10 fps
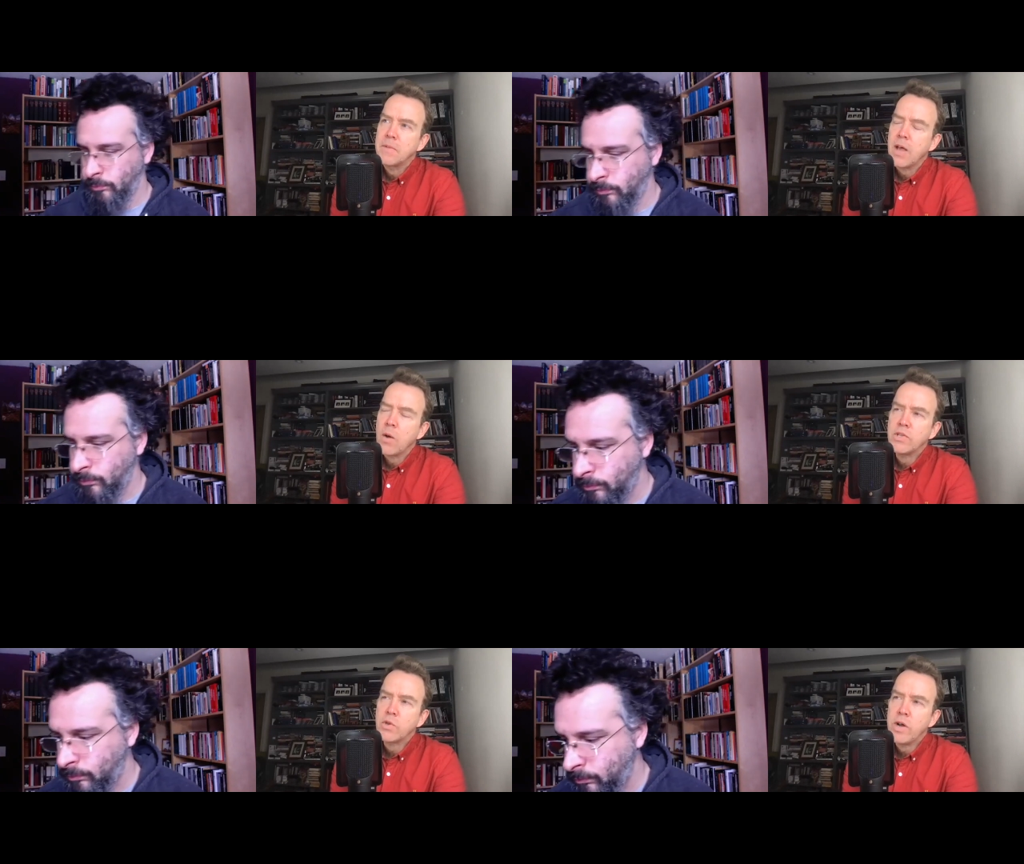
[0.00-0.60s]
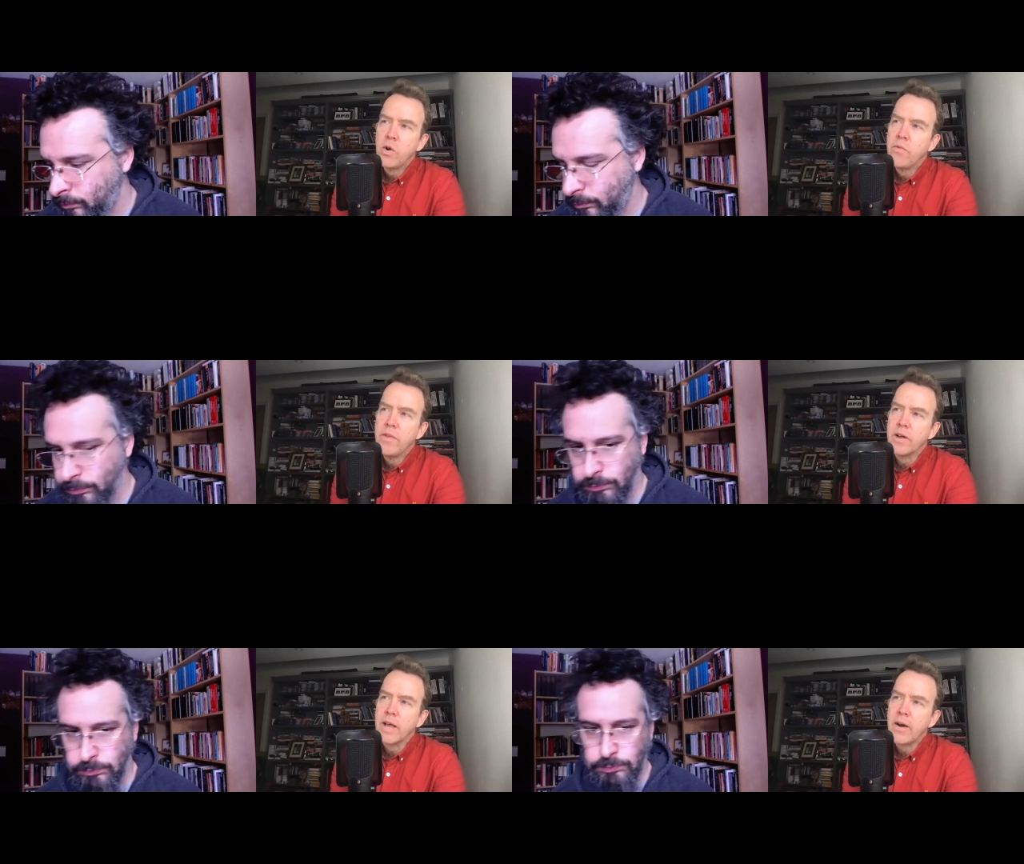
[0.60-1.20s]
Speaker 1: like what's going on
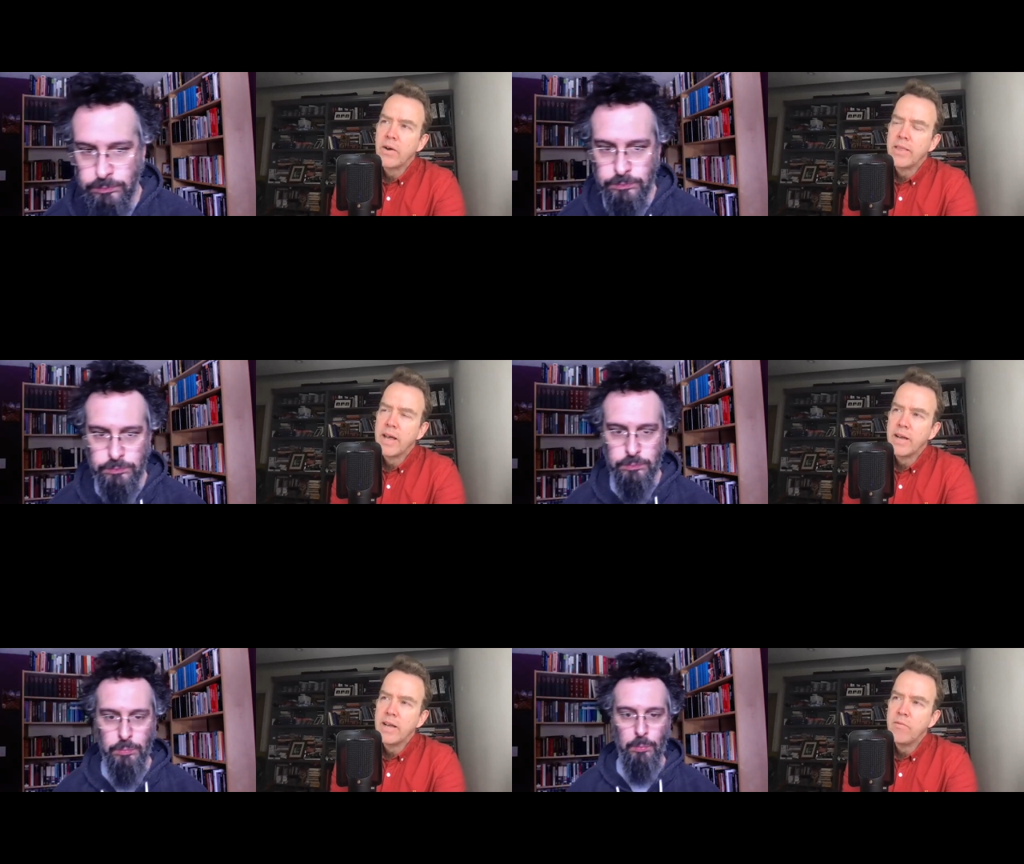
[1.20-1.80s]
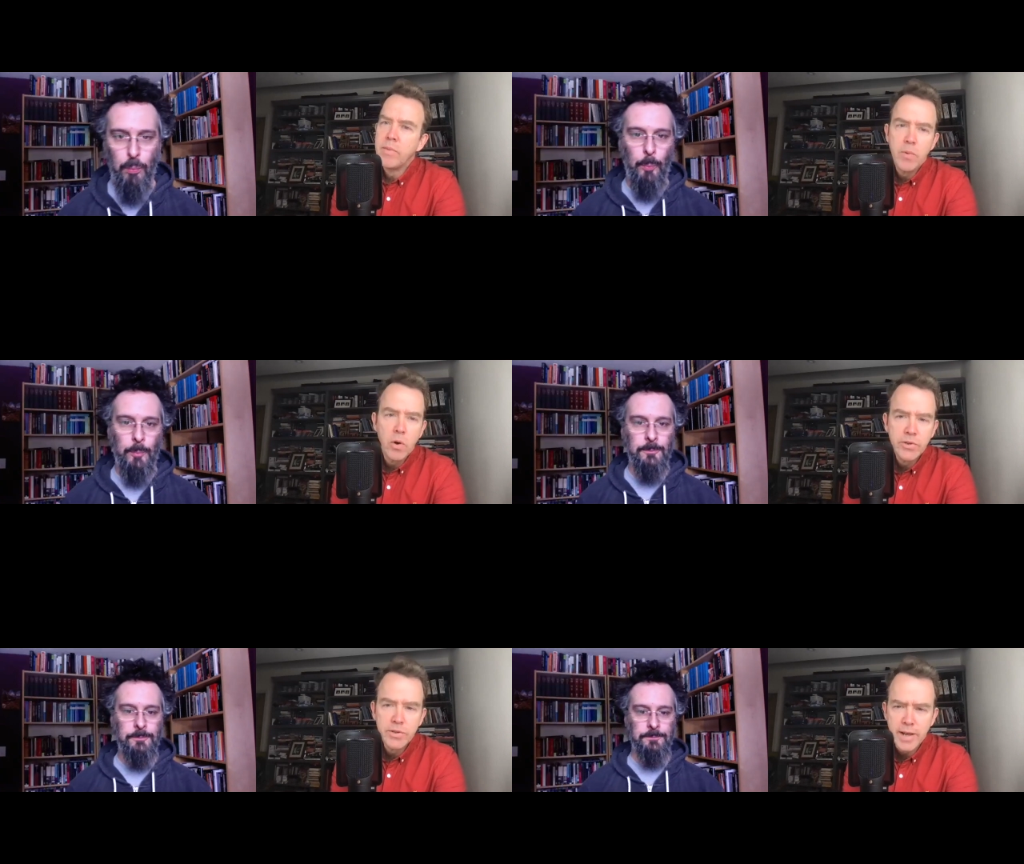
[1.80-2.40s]
there? Like, how can that even be
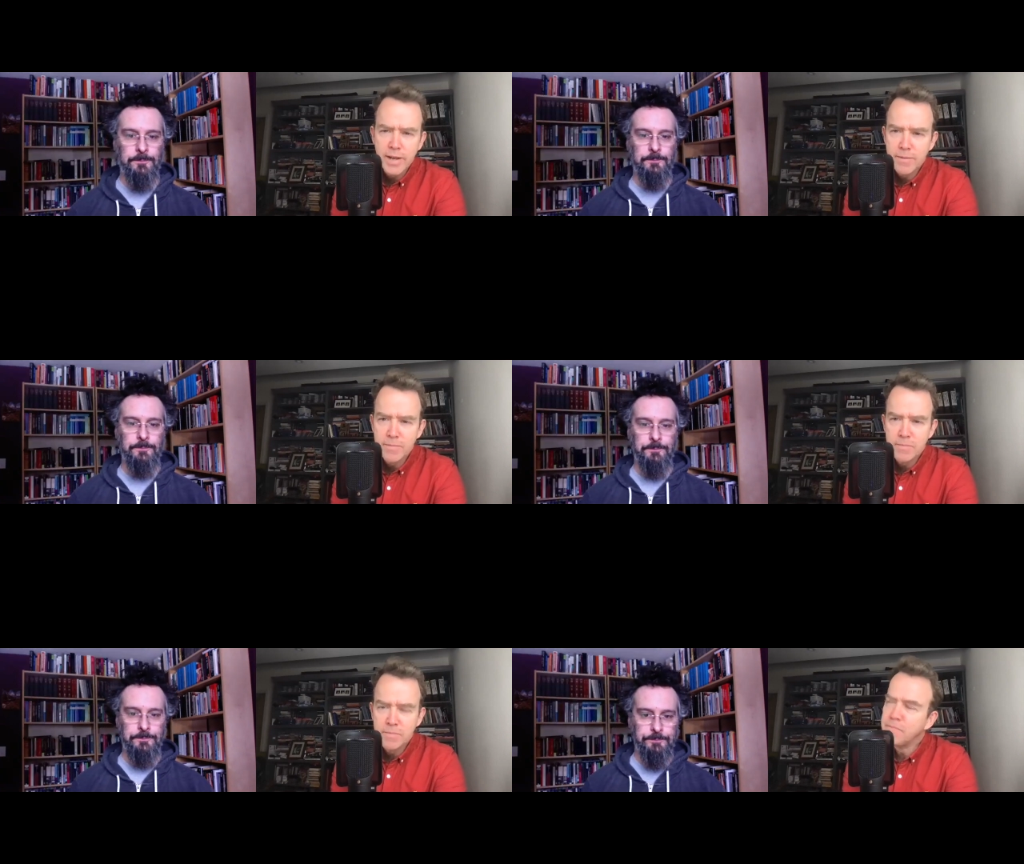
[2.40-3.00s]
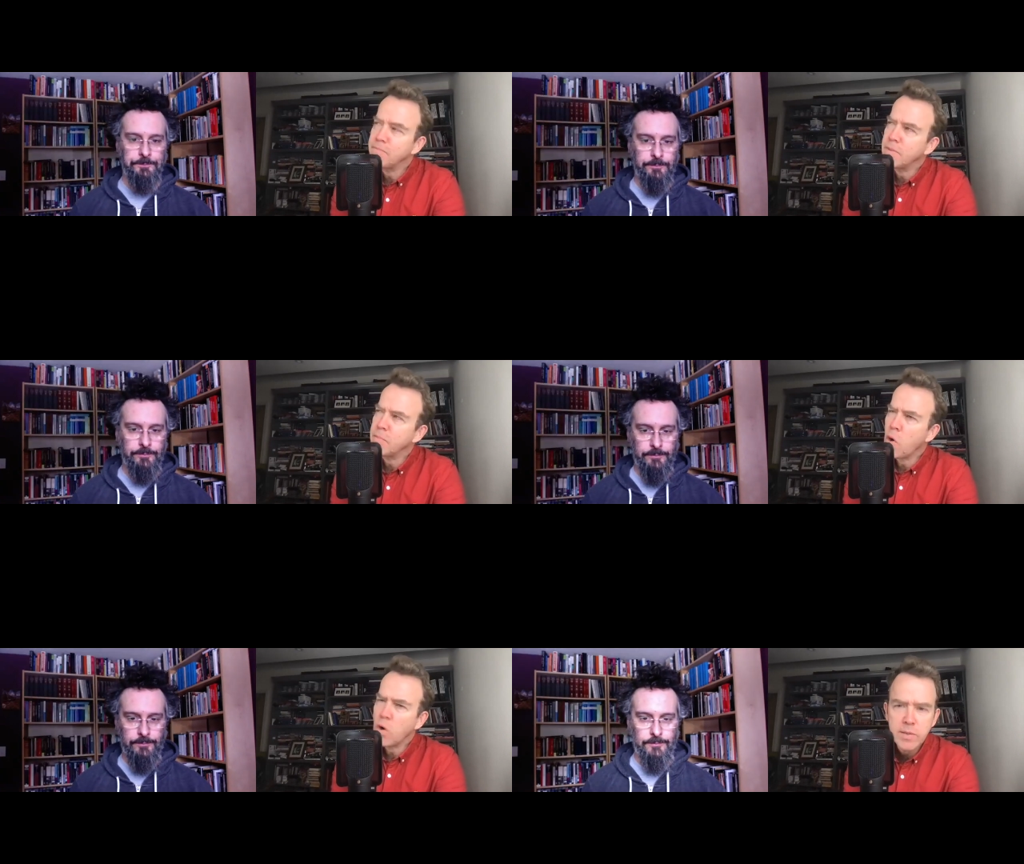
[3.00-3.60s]
possible? Like,
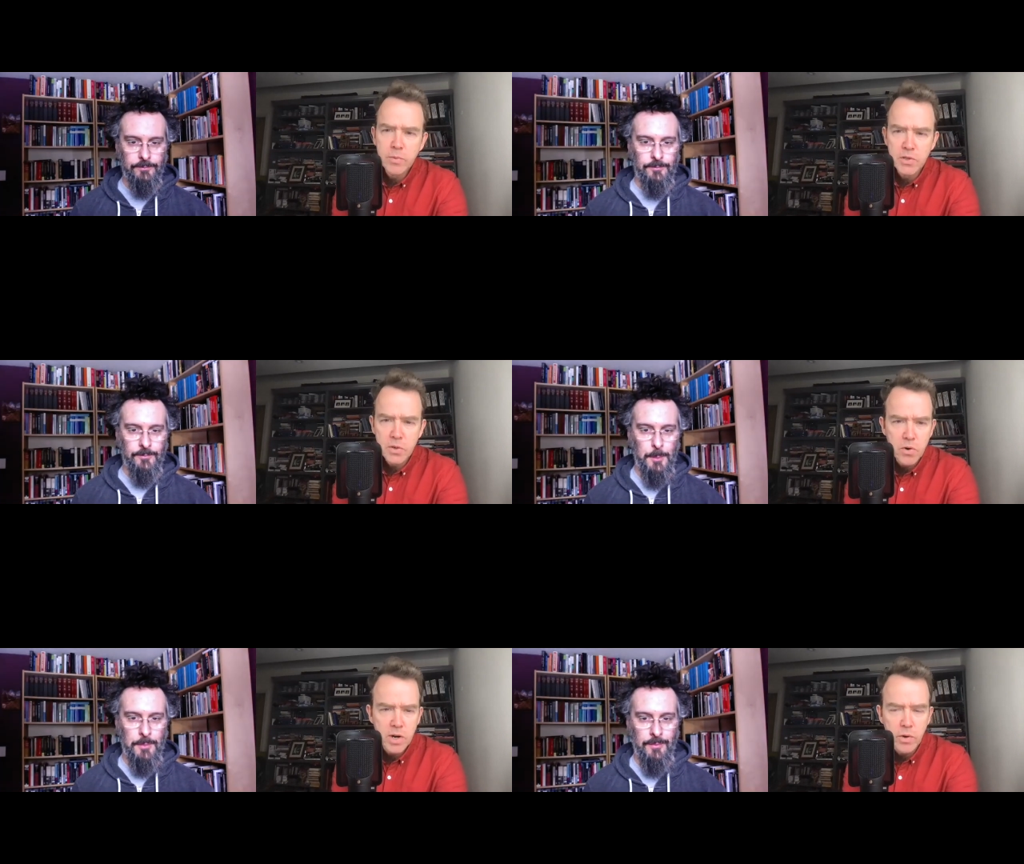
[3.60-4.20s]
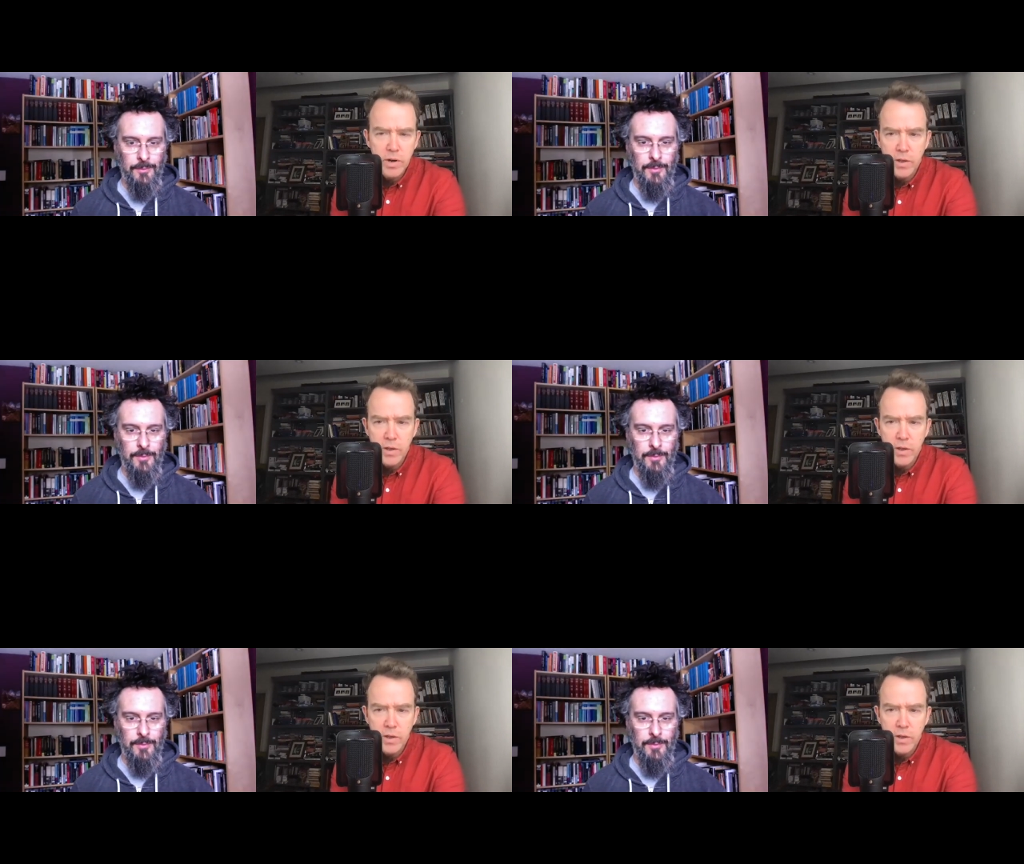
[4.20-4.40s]
possible is the word I want to